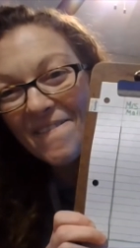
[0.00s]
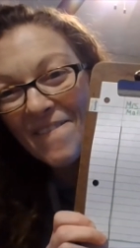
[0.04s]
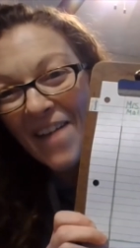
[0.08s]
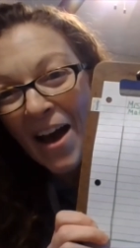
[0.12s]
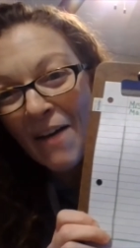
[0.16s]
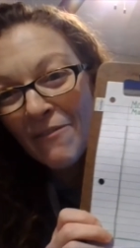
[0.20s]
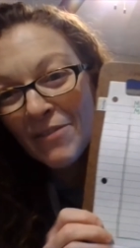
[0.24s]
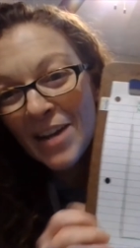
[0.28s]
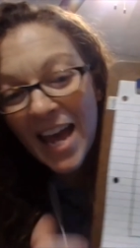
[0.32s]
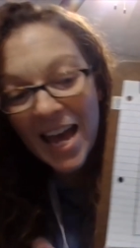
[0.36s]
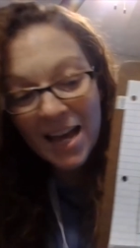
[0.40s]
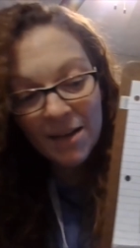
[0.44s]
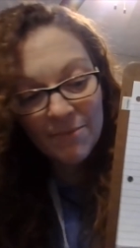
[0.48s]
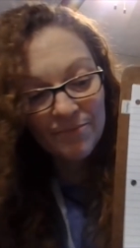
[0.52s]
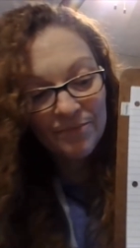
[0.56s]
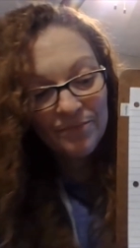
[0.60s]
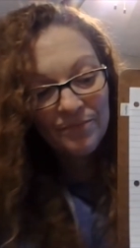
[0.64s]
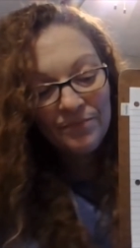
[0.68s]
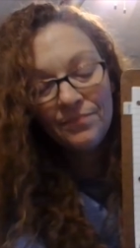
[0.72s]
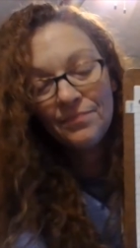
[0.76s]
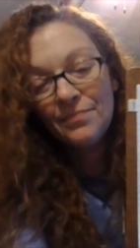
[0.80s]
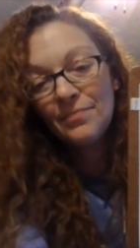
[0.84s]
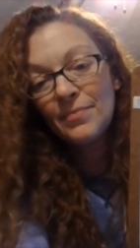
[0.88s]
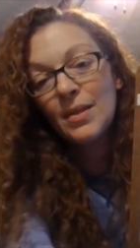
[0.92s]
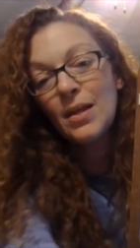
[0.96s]
found
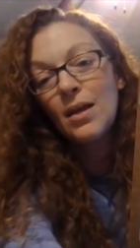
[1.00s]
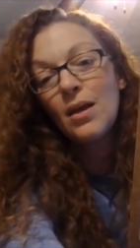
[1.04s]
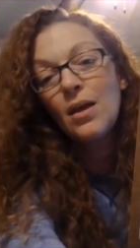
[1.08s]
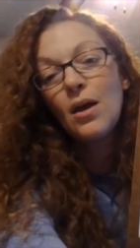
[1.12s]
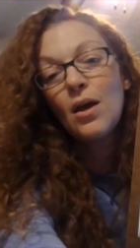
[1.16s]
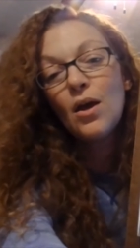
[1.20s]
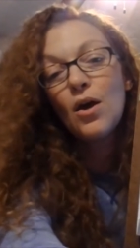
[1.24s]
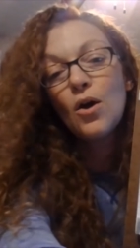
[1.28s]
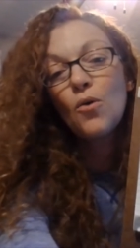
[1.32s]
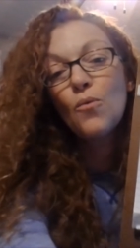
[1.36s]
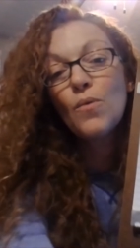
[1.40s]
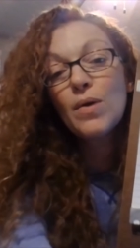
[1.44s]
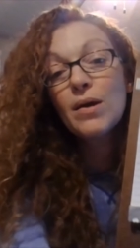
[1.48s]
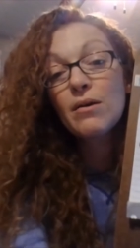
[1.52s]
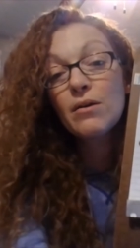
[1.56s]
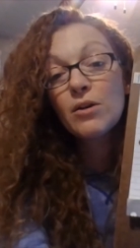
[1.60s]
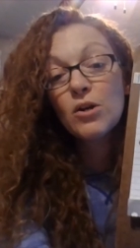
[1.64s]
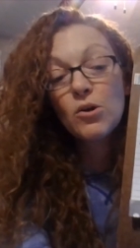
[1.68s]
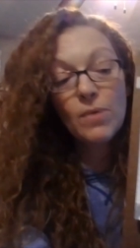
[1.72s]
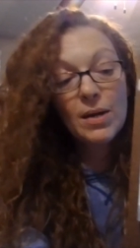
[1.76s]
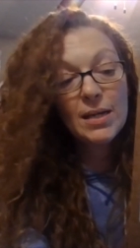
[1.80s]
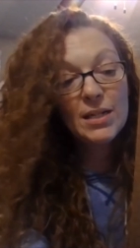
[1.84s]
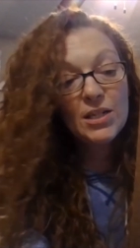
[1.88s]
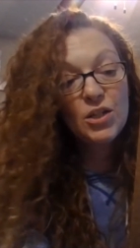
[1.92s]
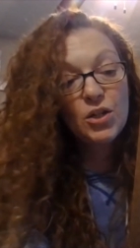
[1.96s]
it. We are
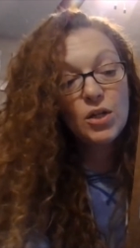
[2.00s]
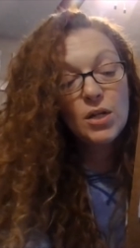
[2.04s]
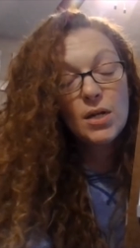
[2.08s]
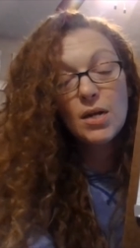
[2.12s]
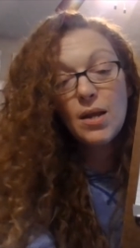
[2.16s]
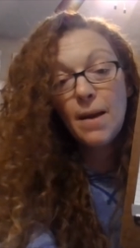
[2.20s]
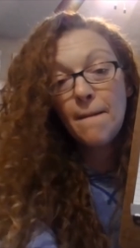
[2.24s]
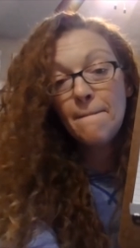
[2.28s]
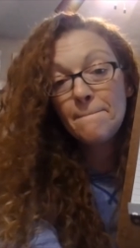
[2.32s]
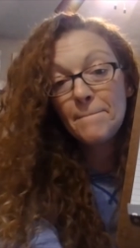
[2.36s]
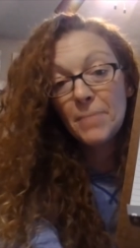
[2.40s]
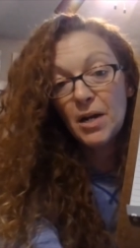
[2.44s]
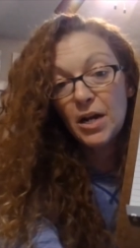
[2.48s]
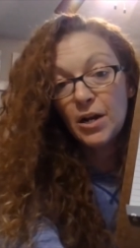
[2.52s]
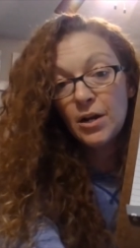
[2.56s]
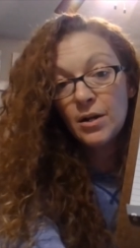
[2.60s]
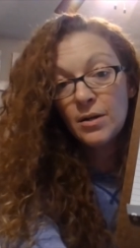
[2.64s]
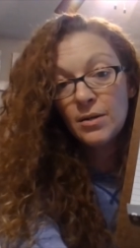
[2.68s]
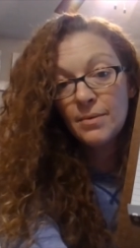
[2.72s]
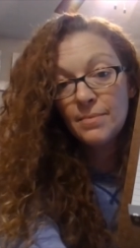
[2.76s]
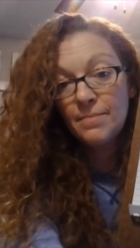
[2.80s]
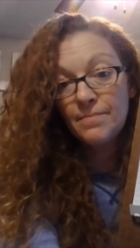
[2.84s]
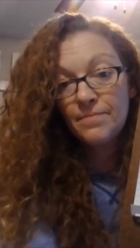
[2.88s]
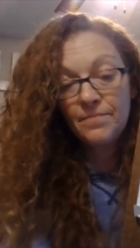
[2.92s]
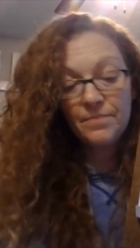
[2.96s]
going to number
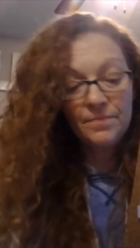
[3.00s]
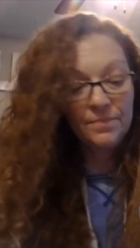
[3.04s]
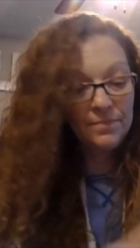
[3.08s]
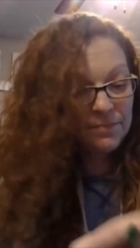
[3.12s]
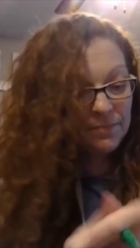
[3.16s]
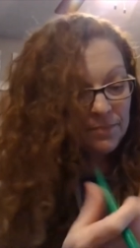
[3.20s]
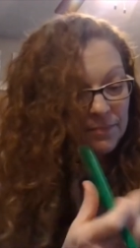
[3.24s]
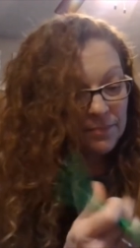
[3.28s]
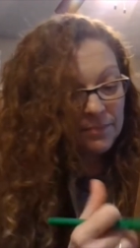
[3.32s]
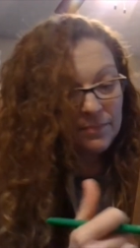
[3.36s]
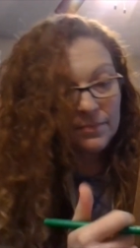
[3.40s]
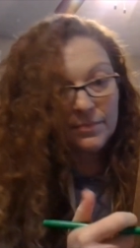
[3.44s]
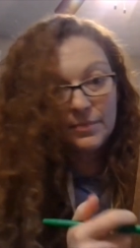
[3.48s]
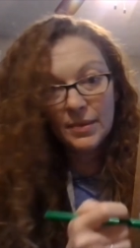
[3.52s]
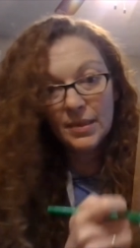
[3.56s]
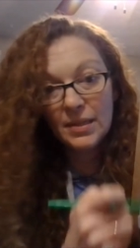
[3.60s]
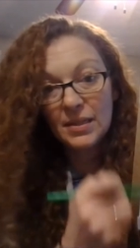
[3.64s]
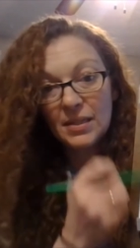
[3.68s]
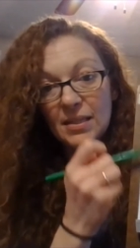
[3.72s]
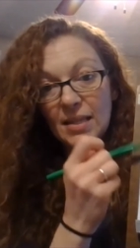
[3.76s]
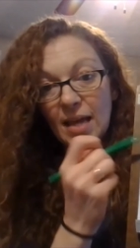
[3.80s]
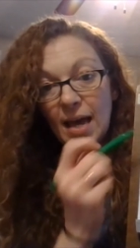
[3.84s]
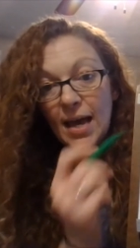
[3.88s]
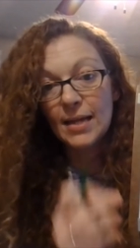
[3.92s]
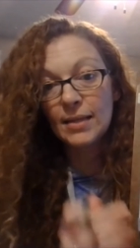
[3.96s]
the
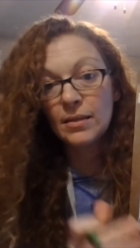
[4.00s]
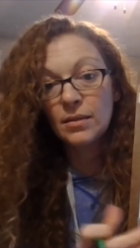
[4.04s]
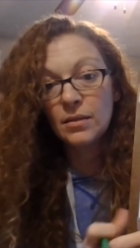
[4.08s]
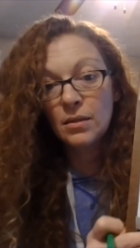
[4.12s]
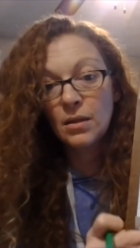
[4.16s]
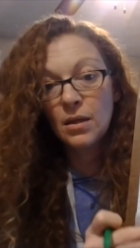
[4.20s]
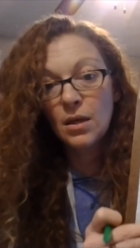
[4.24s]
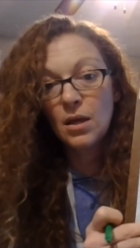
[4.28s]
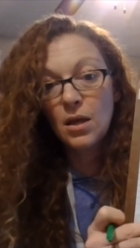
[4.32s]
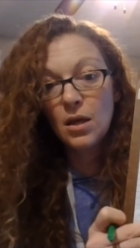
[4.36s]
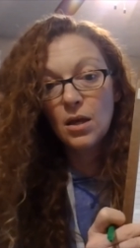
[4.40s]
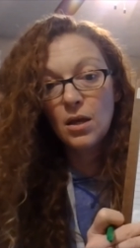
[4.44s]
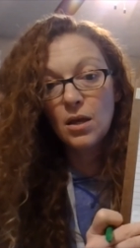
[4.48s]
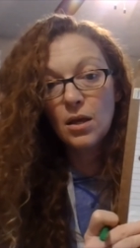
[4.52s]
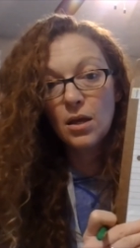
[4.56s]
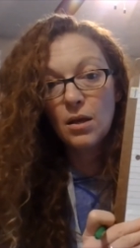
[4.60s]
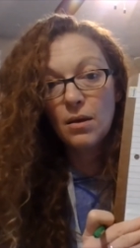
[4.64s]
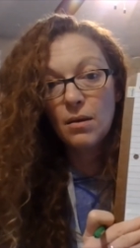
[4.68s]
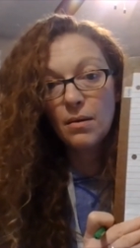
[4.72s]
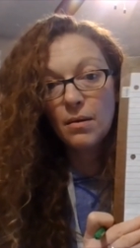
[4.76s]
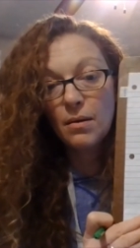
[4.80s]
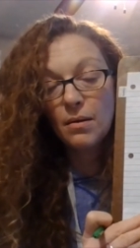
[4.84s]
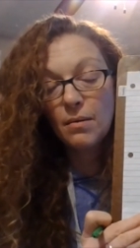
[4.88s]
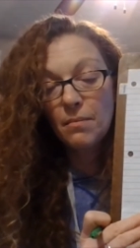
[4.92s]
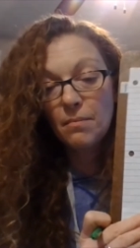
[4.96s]
sides.
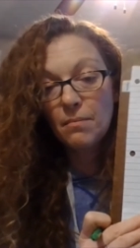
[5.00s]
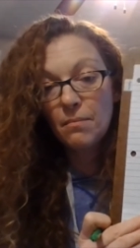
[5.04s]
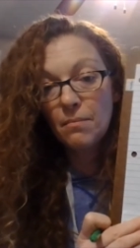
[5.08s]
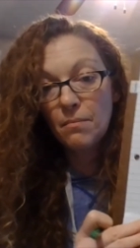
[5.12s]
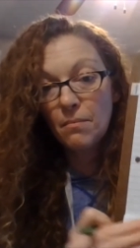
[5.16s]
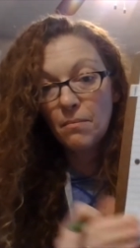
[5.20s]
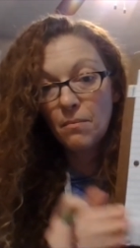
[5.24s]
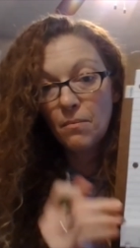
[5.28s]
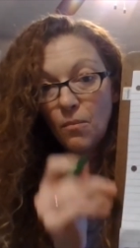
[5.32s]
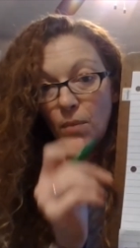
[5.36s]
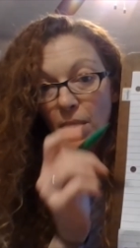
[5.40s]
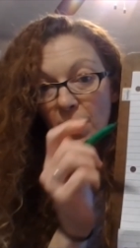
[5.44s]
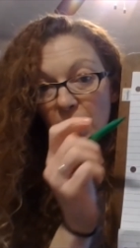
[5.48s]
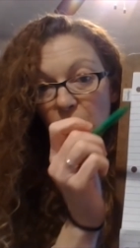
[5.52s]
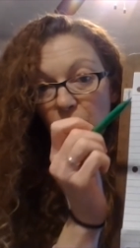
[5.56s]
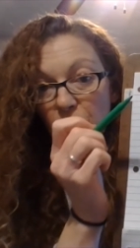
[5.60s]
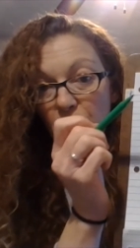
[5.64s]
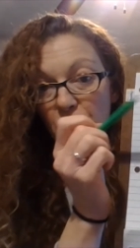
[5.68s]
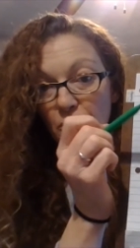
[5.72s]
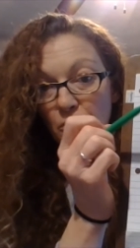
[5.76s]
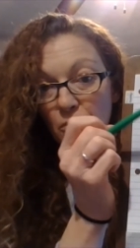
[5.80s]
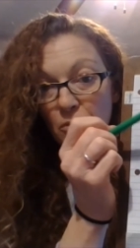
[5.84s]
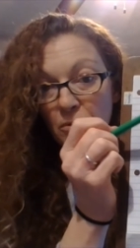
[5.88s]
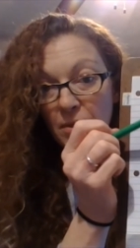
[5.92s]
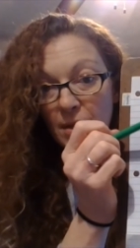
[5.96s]
When you
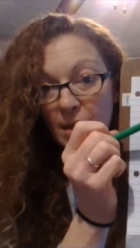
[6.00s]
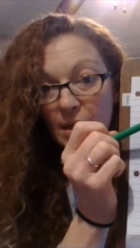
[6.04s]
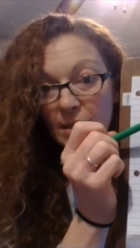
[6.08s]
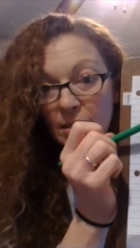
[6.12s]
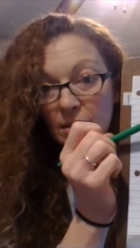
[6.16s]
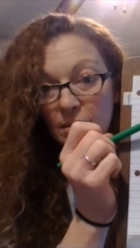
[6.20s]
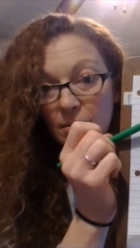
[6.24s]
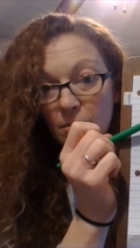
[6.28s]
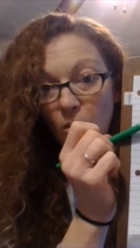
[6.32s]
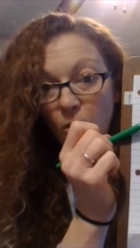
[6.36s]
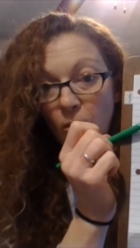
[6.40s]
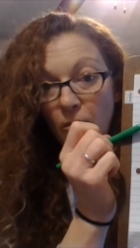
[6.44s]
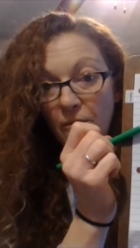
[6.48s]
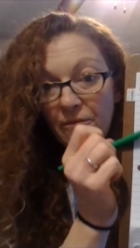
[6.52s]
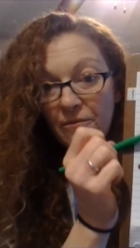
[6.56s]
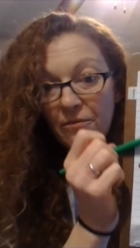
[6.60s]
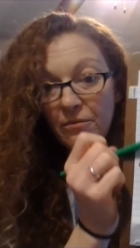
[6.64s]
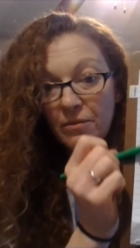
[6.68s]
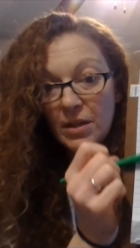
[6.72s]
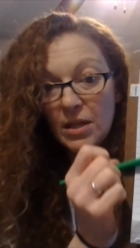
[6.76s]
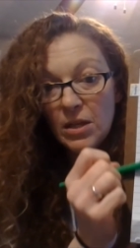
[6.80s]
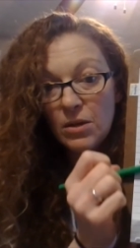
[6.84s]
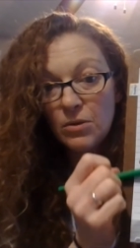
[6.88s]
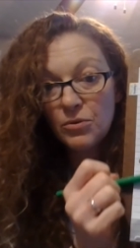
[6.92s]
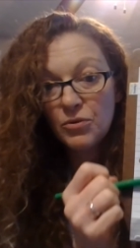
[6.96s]
drew this,
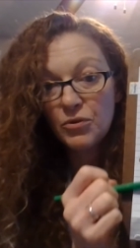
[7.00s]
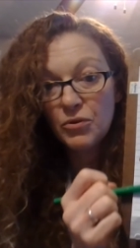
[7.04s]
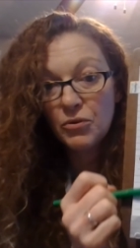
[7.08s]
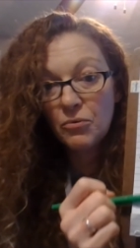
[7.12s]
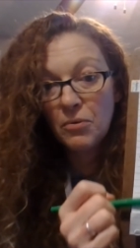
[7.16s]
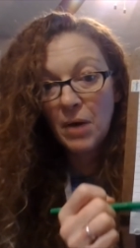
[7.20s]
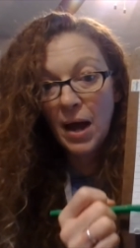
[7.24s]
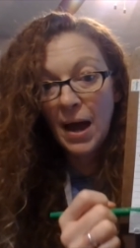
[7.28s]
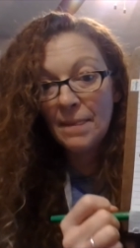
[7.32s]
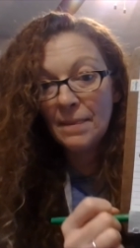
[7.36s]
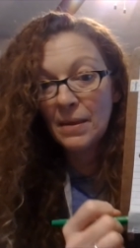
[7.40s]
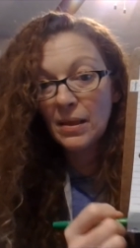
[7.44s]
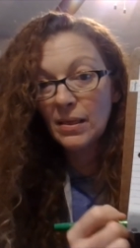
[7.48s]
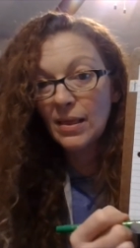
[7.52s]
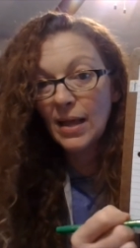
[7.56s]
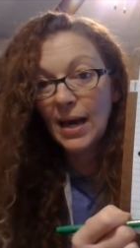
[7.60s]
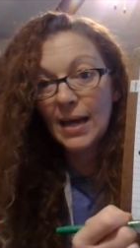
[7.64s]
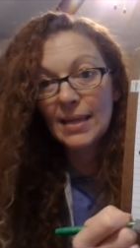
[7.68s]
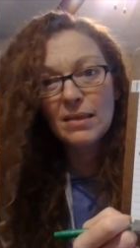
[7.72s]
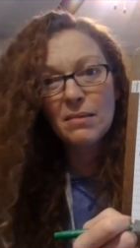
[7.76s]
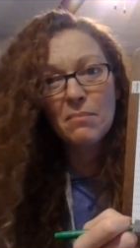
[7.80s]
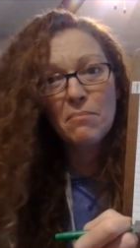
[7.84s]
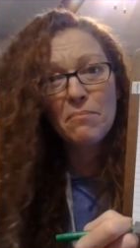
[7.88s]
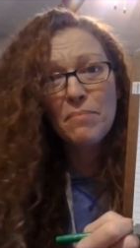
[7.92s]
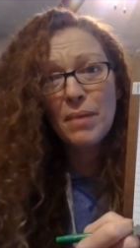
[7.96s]
hopefully you drew on the
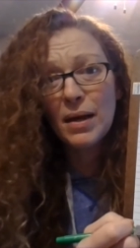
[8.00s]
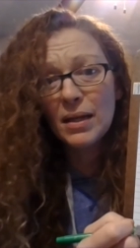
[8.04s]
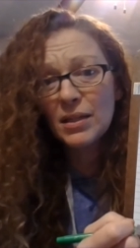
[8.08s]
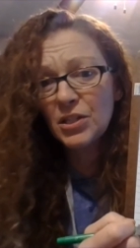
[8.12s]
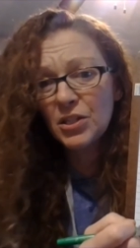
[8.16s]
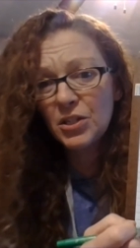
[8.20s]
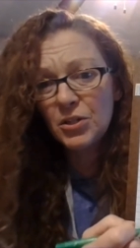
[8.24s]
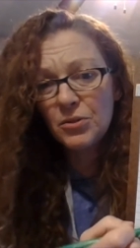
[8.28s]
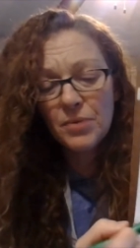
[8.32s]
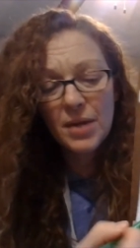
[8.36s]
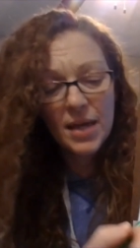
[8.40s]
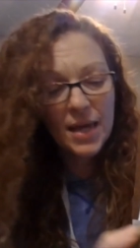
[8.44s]
line the best you